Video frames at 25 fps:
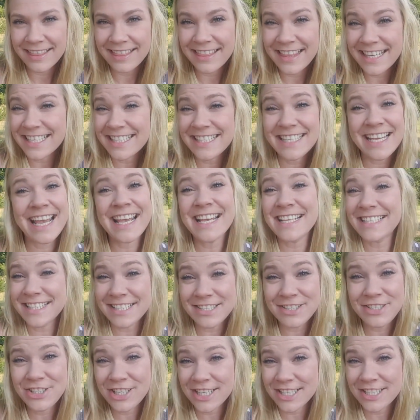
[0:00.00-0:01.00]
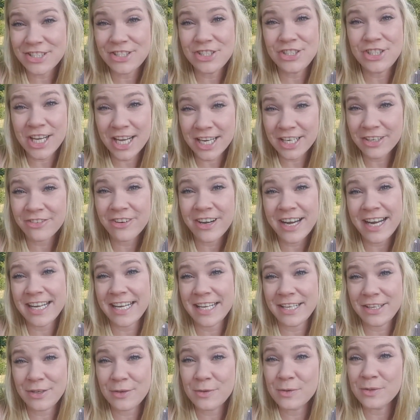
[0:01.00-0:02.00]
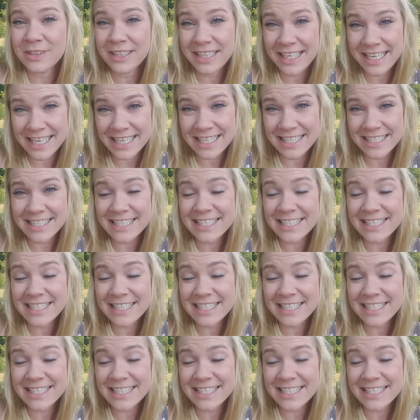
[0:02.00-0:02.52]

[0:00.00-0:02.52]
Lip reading: This isn't just generating you leads.